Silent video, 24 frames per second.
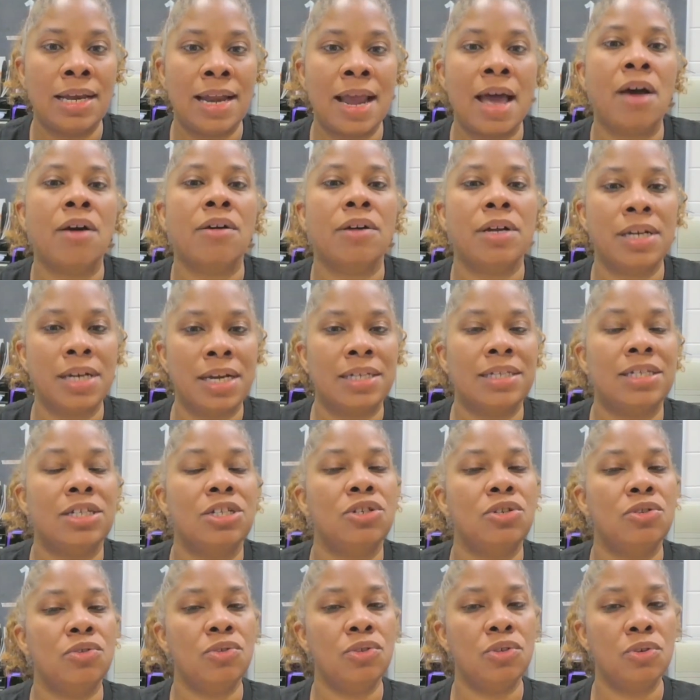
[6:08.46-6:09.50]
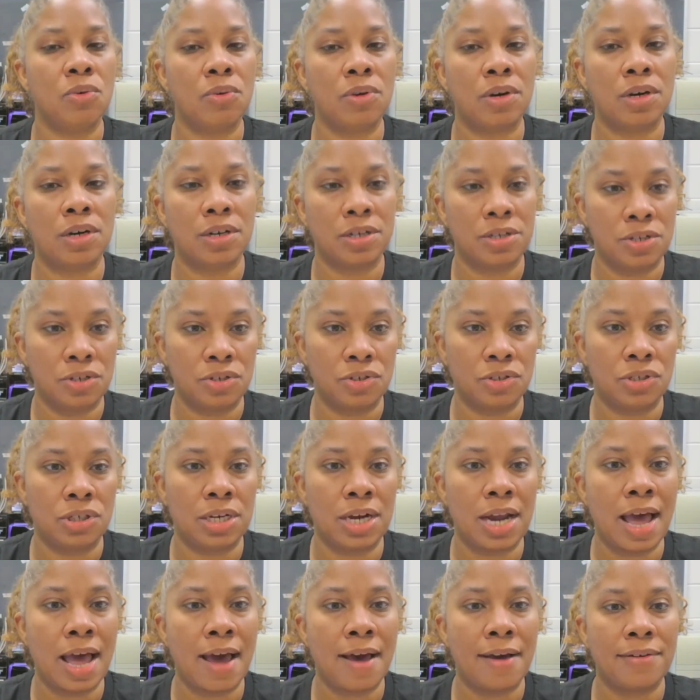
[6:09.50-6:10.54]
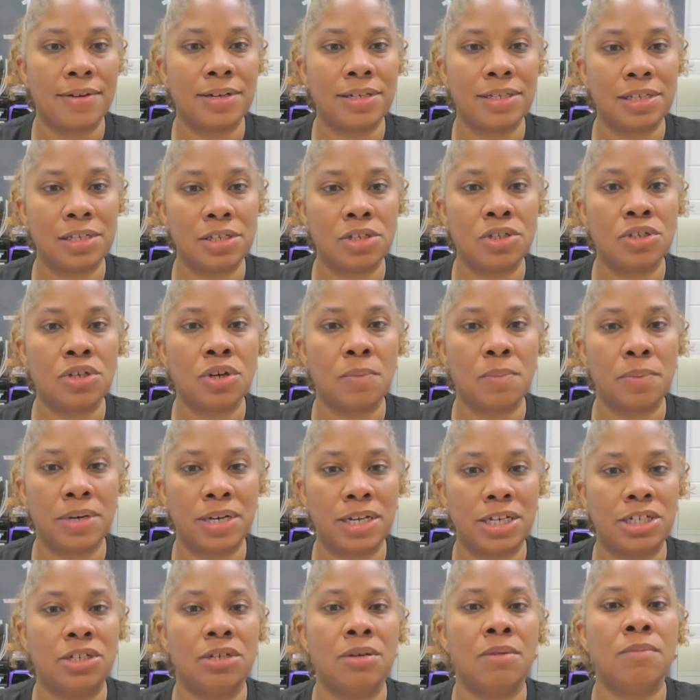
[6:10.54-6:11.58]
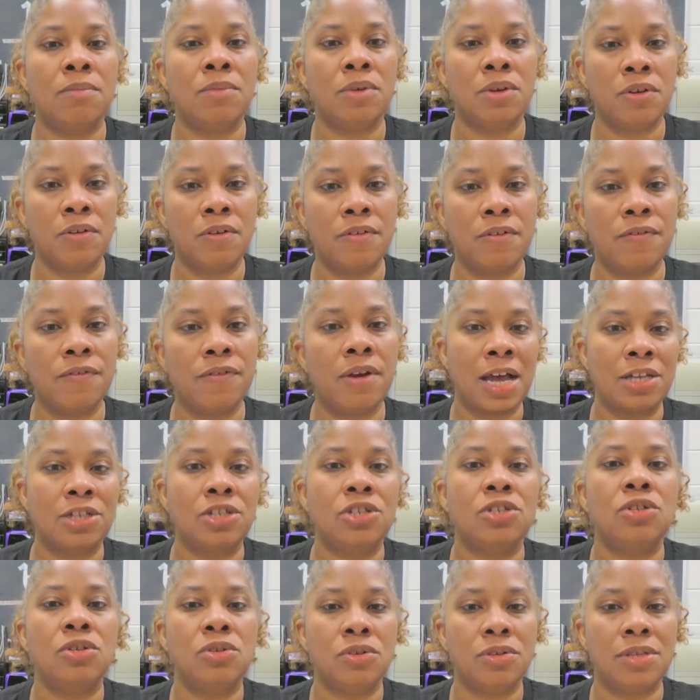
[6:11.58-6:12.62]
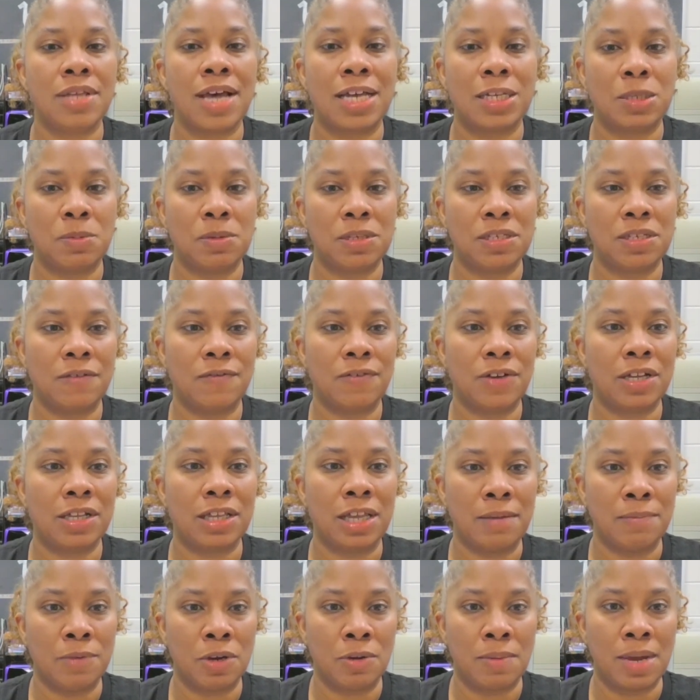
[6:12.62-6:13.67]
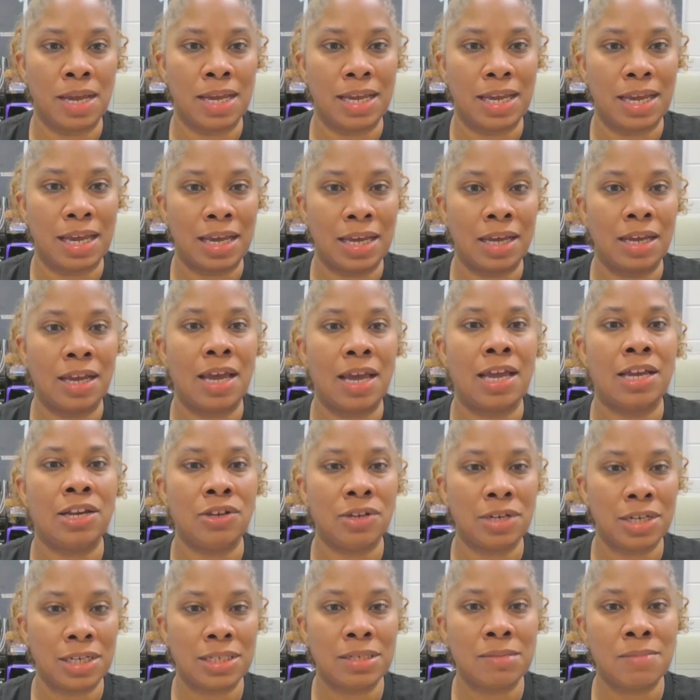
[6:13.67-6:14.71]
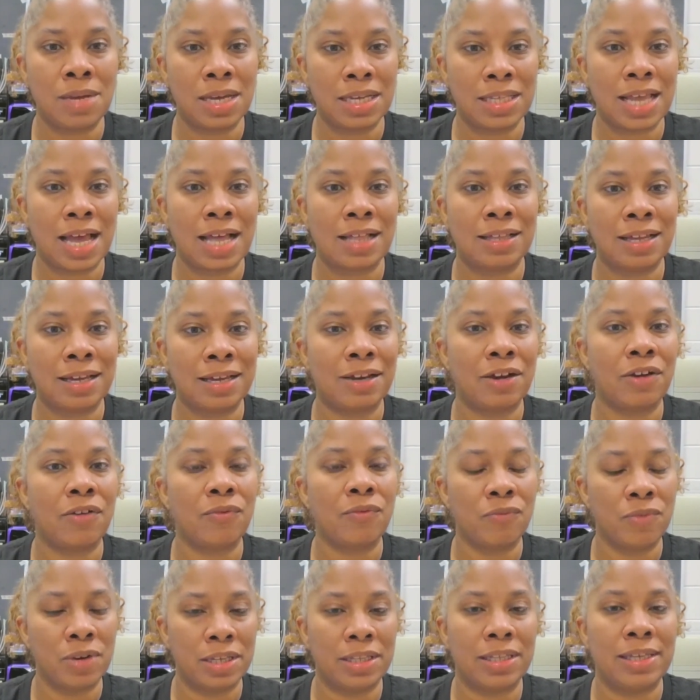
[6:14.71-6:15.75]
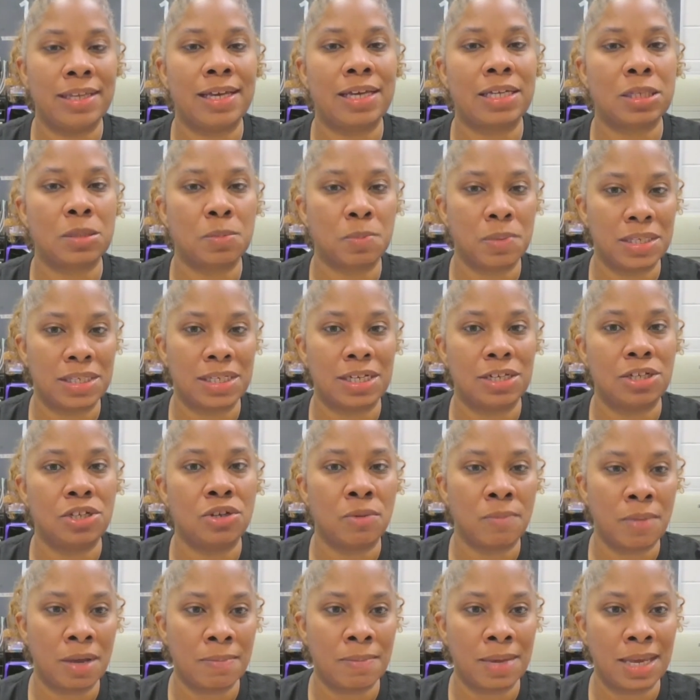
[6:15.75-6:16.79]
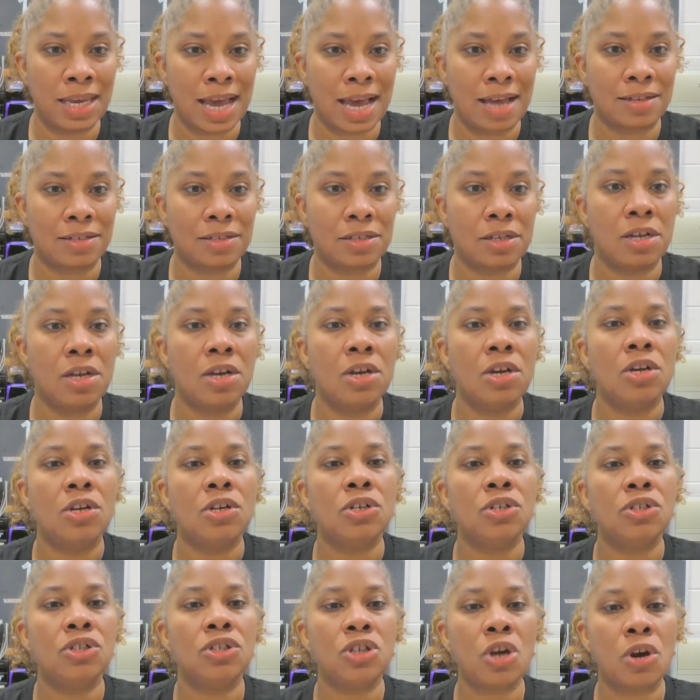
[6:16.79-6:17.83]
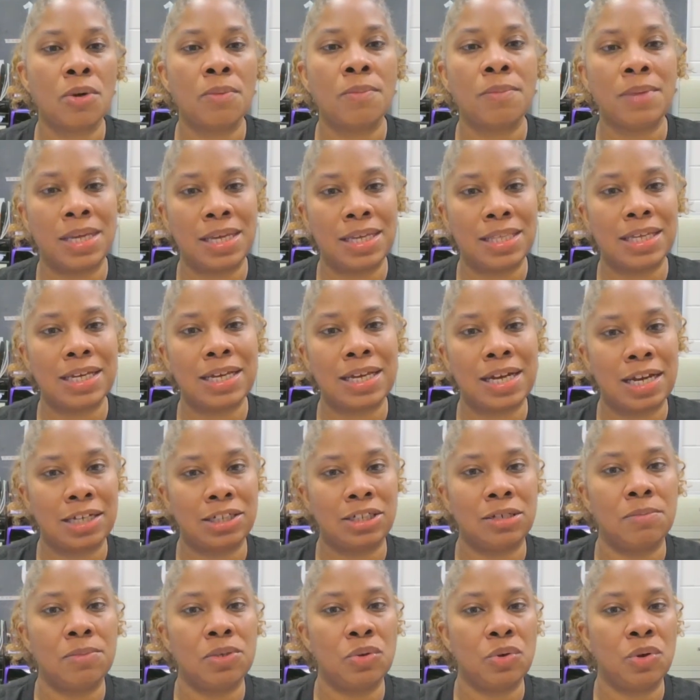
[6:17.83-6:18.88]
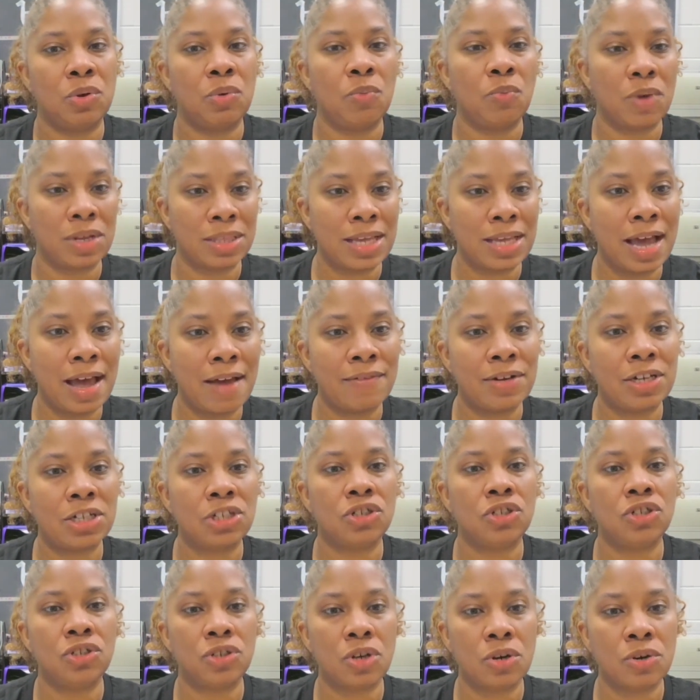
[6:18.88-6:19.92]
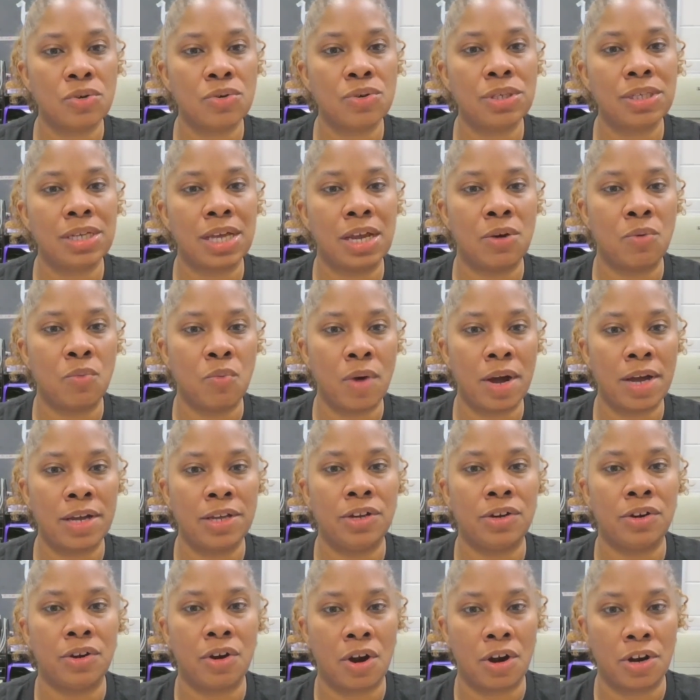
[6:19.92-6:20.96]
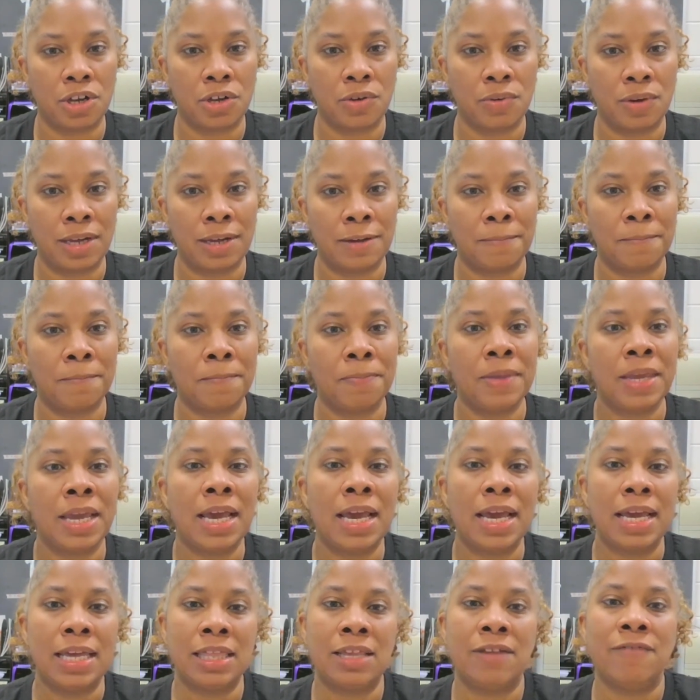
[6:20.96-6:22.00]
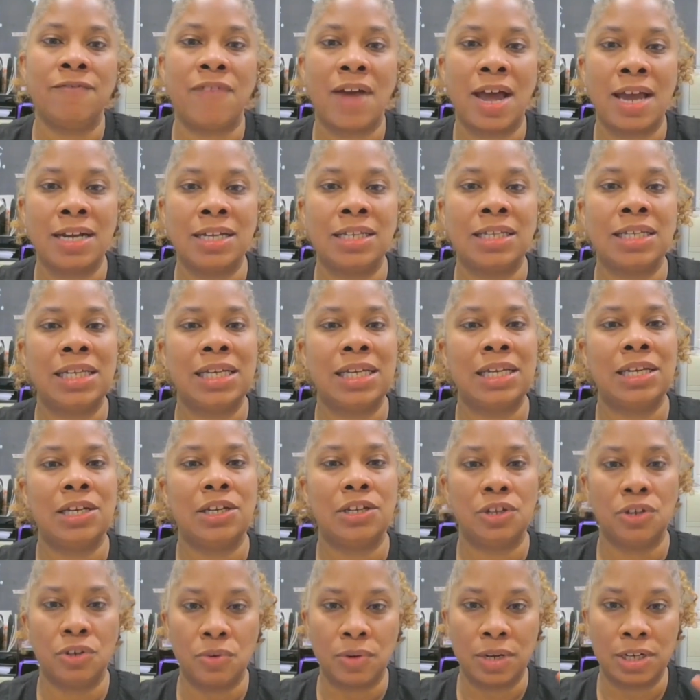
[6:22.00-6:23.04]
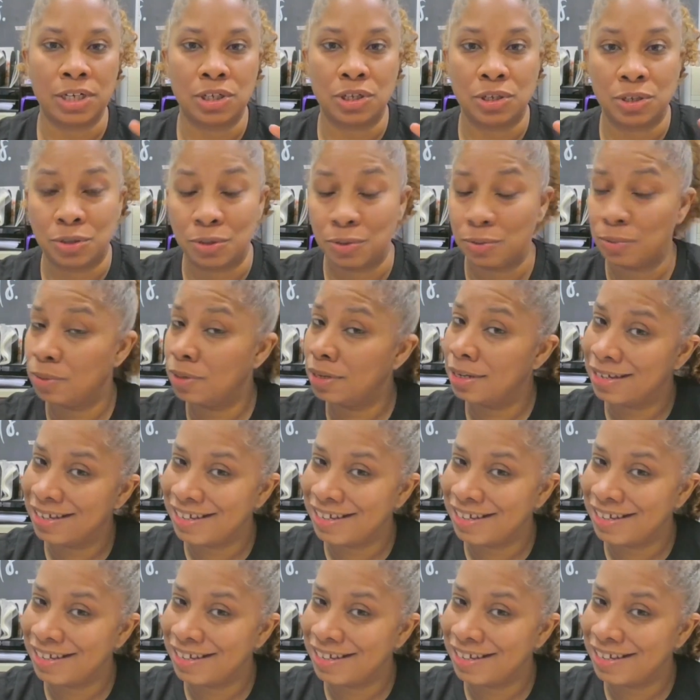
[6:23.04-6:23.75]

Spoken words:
Now connect it to your assertion. How does this interpretation move us to that specific claim you're making? And you need to make that link really explicit. Don't make me guess. Show me the connection between what the evidence shows and what you're arguing. And then finally, you're going to,